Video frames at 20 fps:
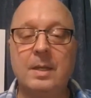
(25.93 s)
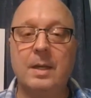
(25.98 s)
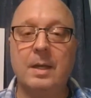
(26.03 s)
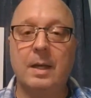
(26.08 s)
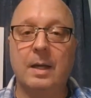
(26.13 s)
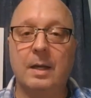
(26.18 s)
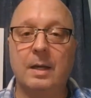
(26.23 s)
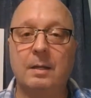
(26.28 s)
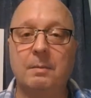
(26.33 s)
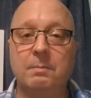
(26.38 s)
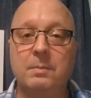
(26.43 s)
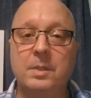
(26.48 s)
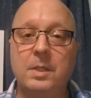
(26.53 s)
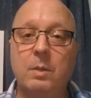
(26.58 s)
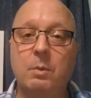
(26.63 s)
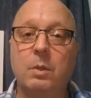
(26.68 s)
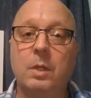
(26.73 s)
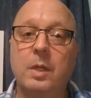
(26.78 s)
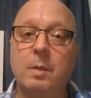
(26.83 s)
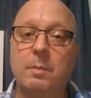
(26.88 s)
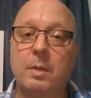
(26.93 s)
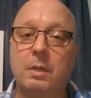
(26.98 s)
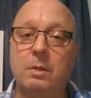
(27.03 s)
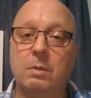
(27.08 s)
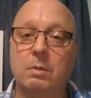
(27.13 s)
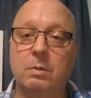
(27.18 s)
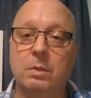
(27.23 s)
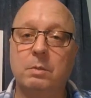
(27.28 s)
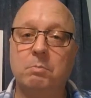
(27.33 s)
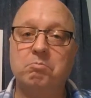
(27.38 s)
Today we'll look at
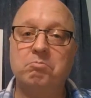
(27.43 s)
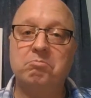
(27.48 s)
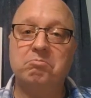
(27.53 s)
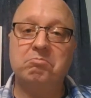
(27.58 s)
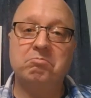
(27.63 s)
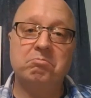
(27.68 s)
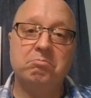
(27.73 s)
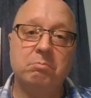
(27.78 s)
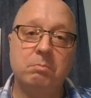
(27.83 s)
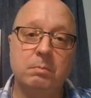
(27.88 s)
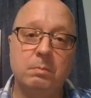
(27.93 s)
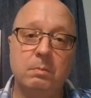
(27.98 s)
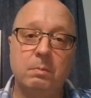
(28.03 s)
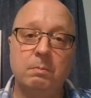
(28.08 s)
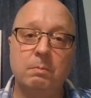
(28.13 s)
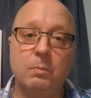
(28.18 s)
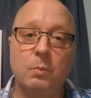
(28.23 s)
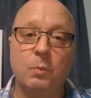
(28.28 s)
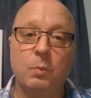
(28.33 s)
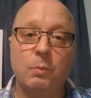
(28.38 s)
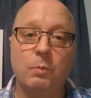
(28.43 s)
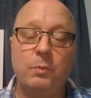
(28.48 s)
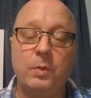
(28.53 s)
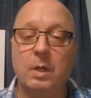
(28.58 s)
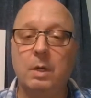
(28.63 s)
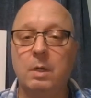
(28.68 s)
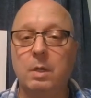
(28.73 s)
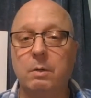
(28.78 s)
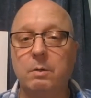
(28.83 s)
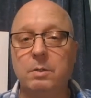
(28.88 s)
Bitcoin,
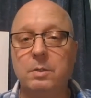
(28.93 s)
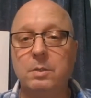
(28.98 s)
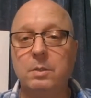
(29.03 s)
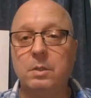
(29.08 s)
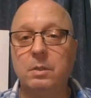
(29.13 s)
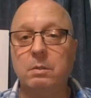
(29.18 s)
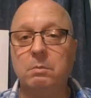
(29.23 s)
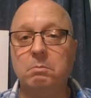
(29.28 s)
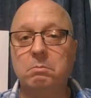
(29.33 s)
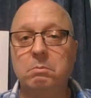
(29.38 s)
fiat currency,